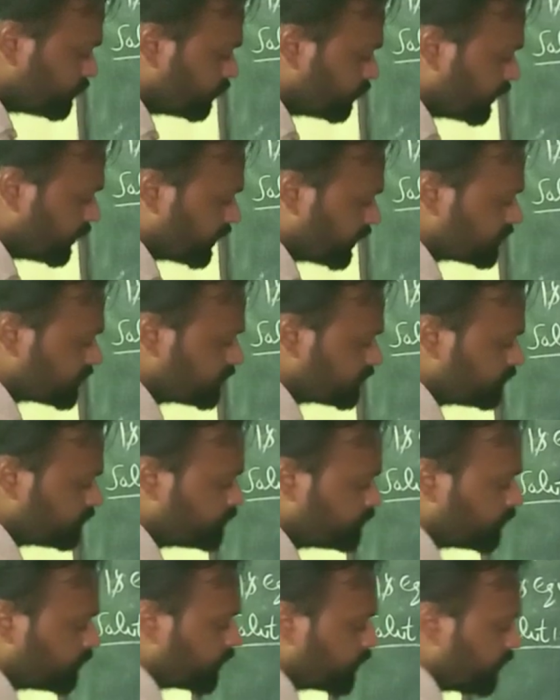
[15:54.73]
4x,
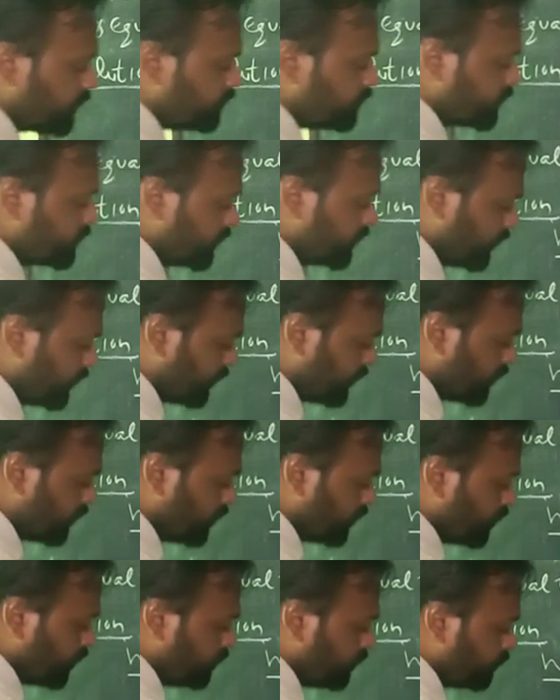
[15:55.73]
4 into 30,
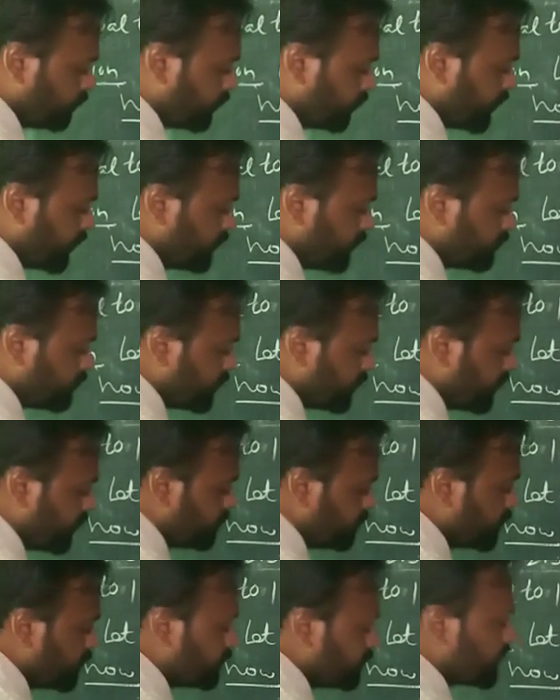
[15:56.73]
4 into
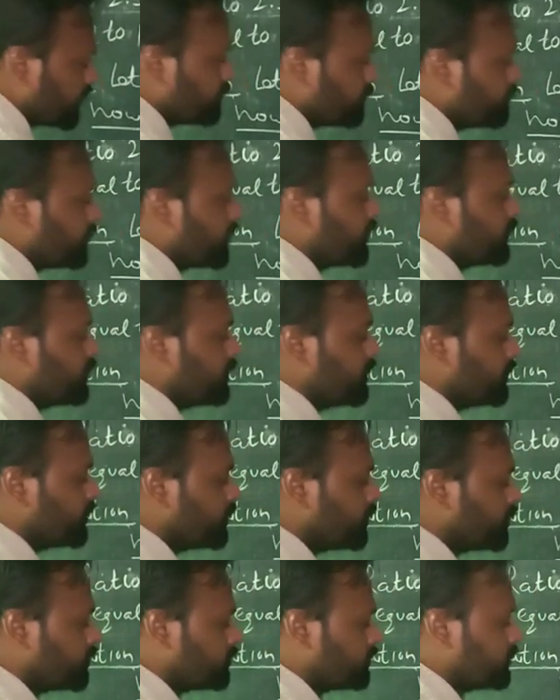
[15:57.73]
30 will become
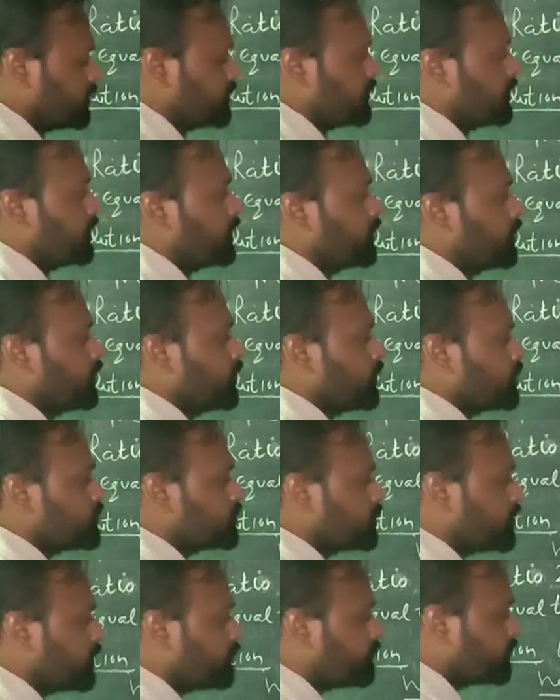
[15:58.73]
120.
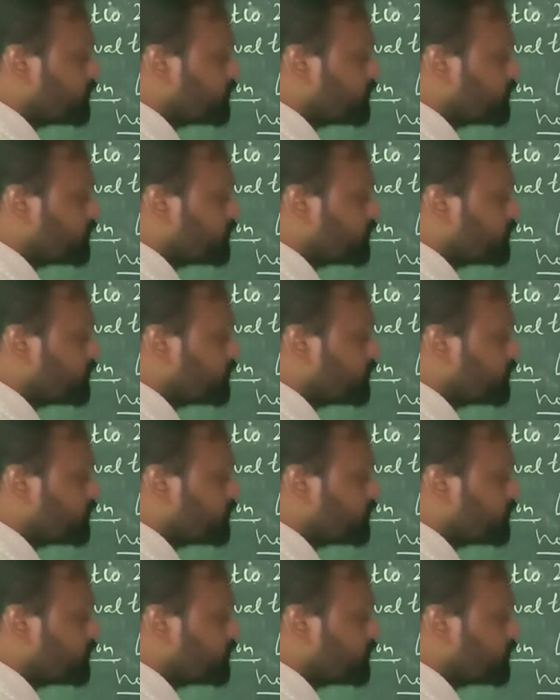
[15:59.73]
So the